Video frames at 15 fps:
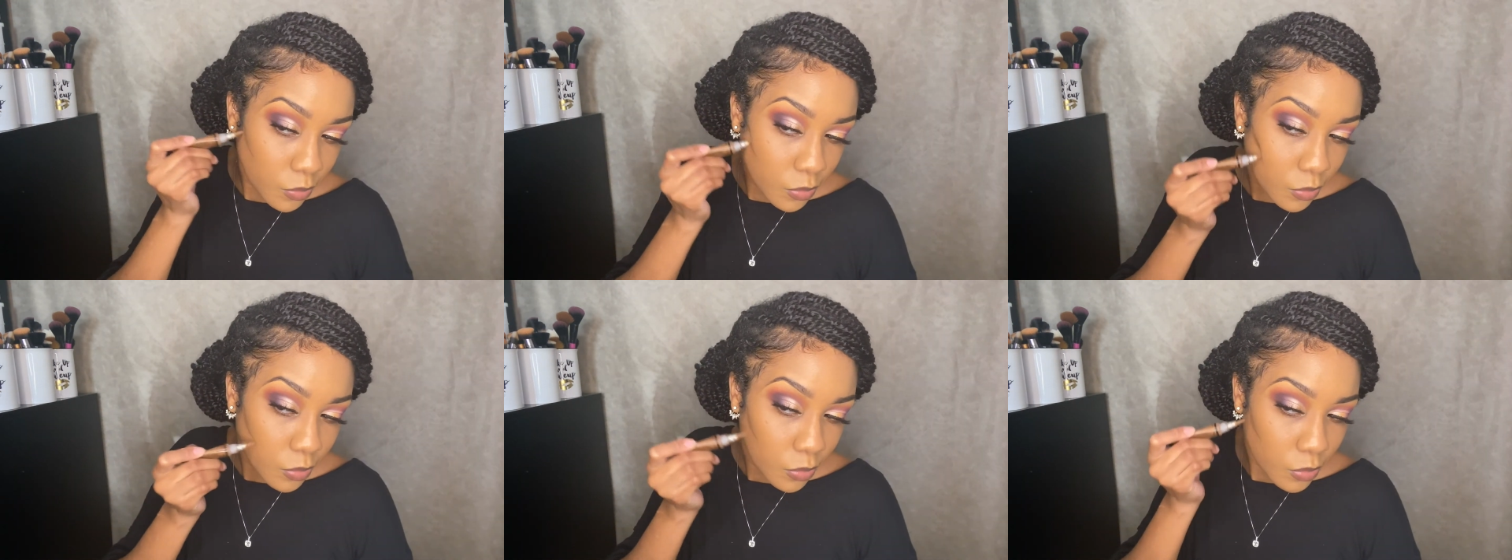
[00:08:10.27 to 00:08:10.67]

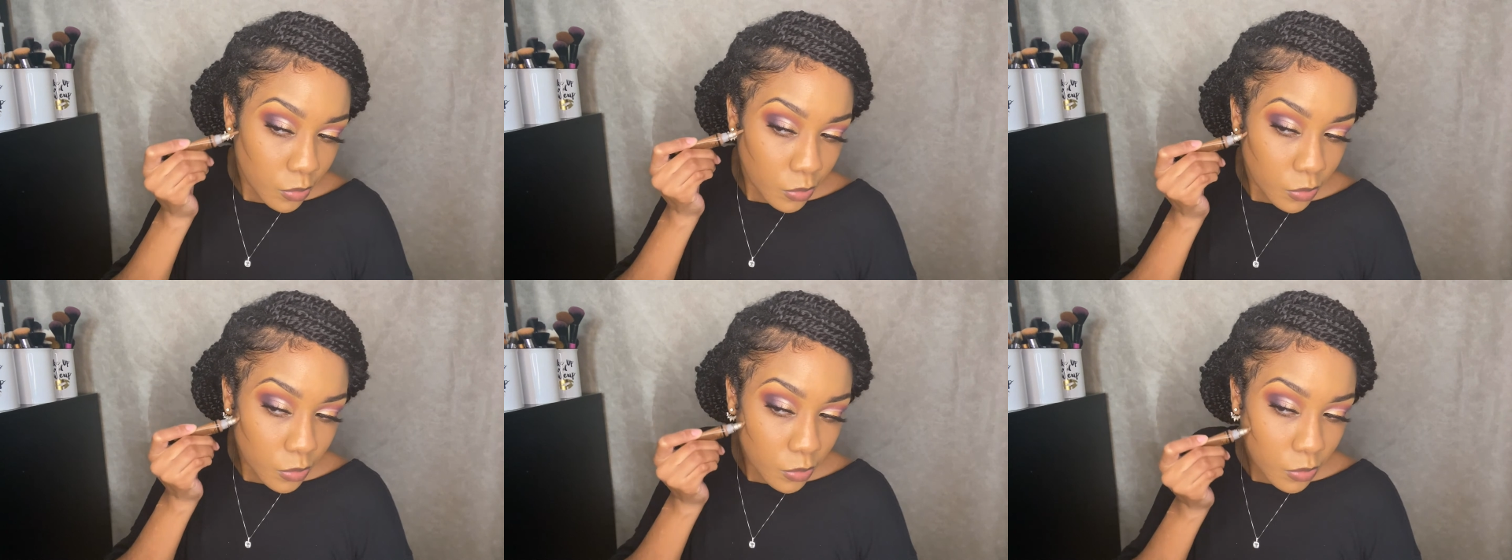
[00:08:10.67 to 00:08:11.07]
I'm going to
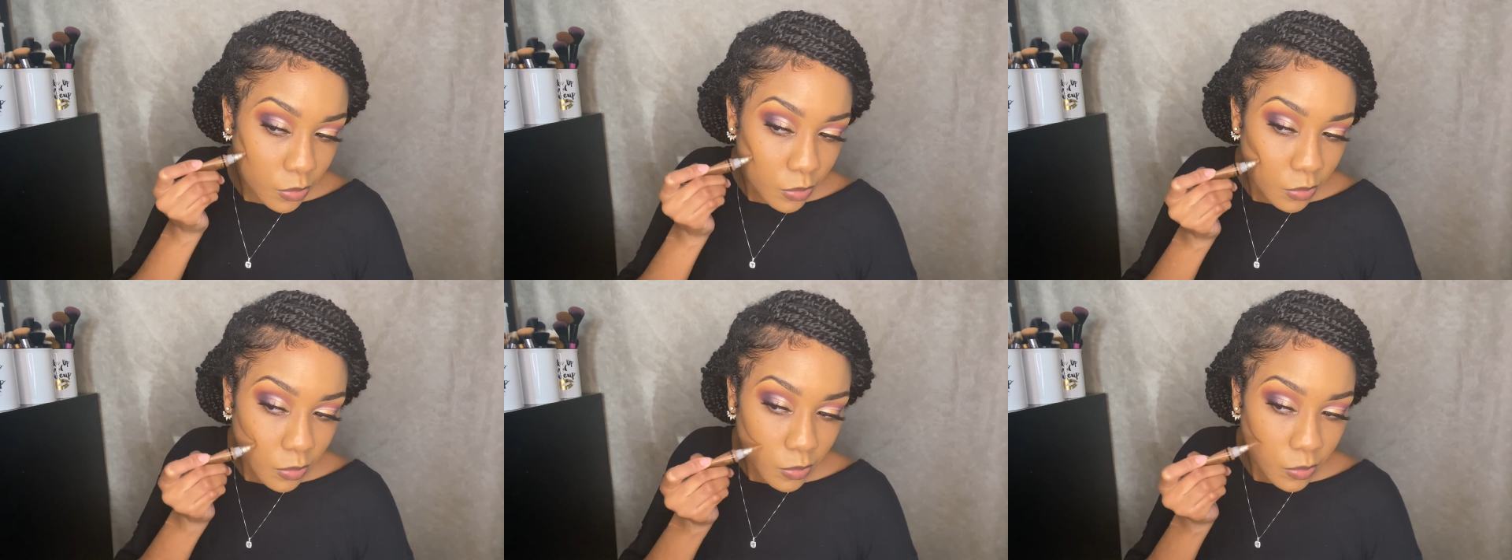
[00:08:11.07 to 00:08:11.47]
take my
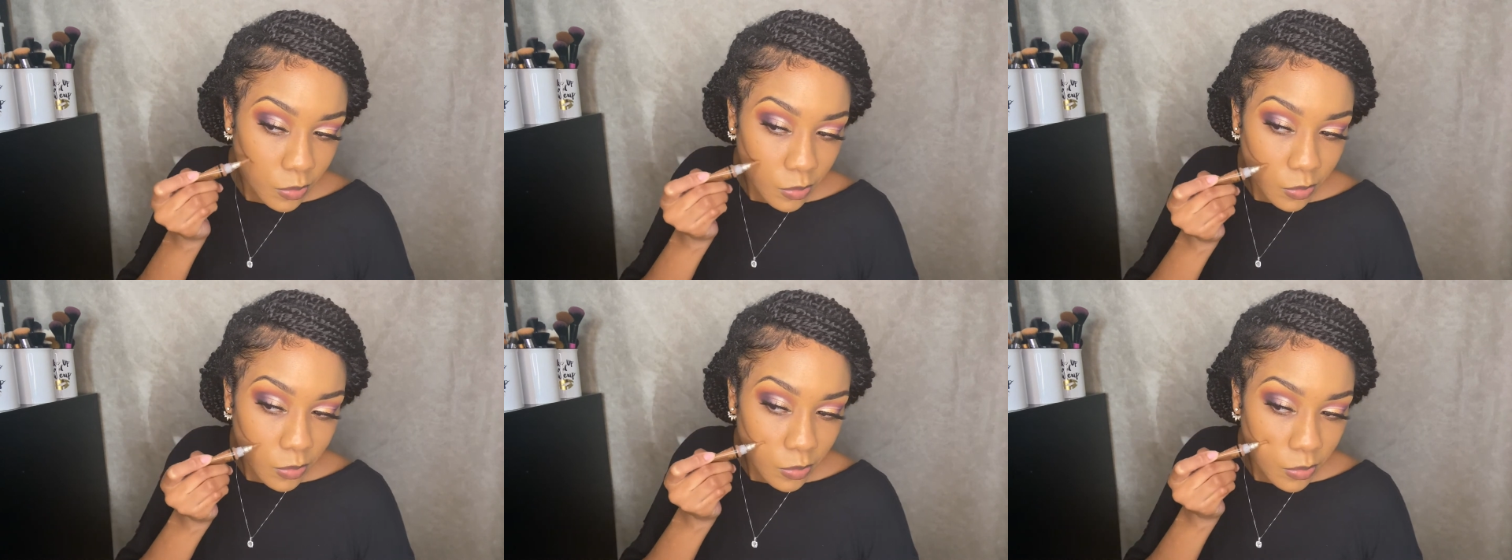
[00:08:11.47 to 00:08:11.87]
LA
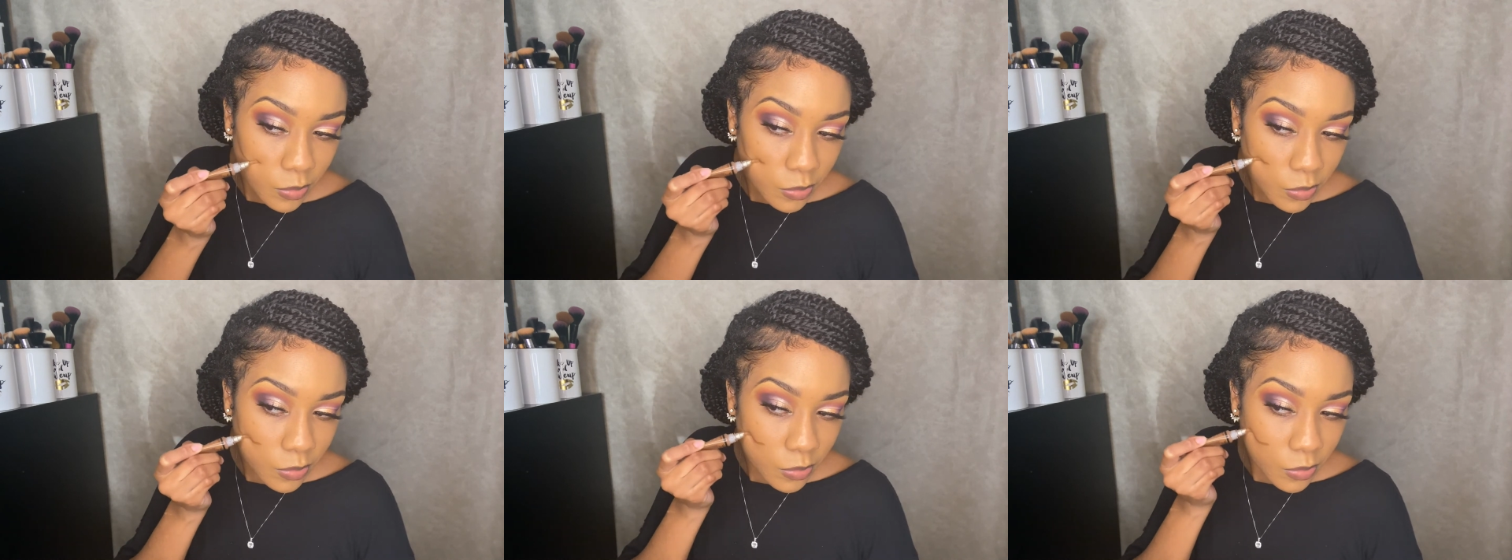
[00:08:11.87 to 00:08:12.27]
Girl
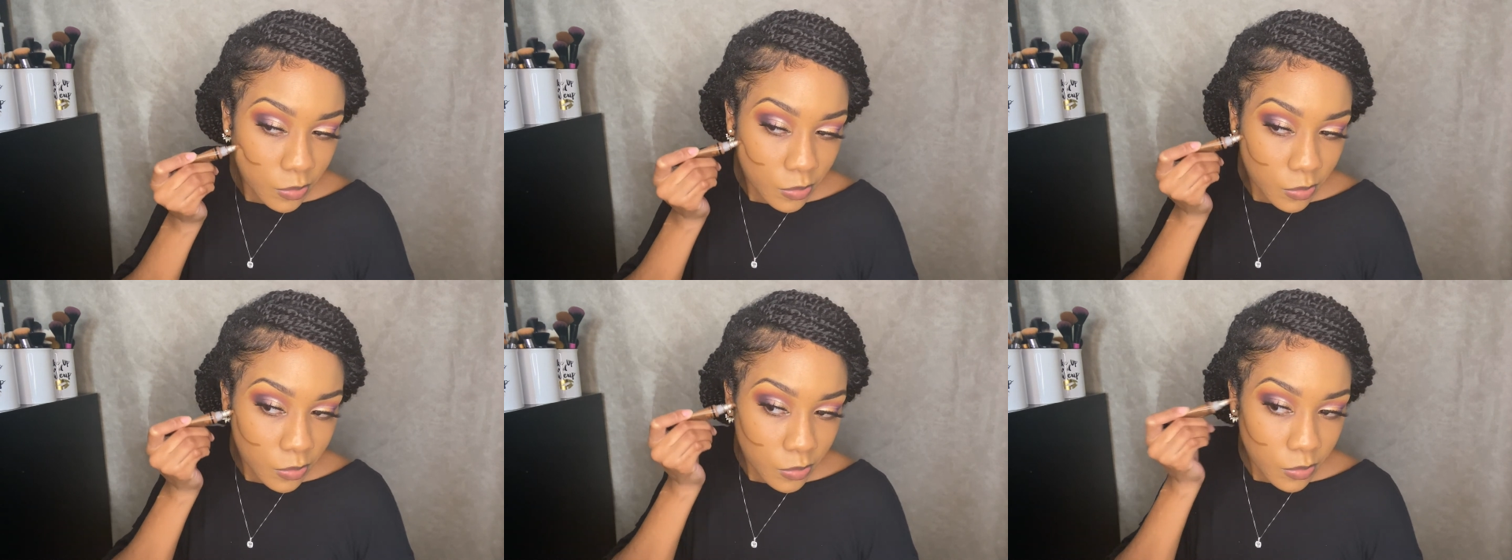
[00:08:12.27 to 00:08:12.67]
Pro
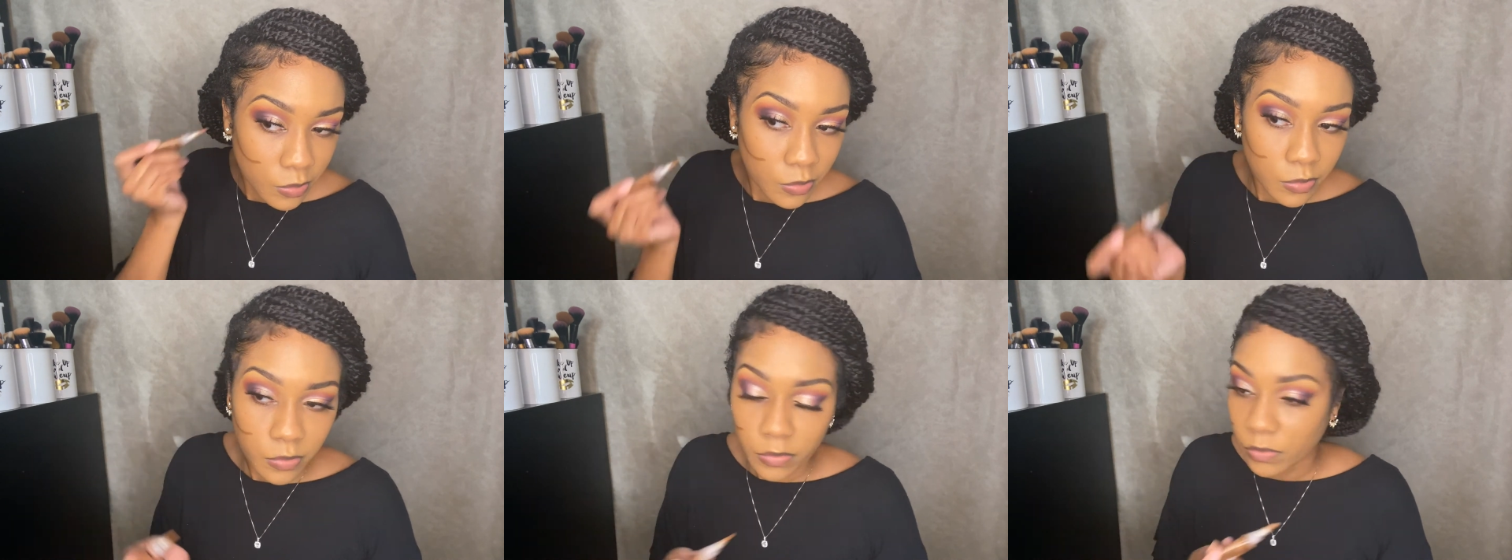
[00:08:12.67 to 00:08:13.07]
Conceal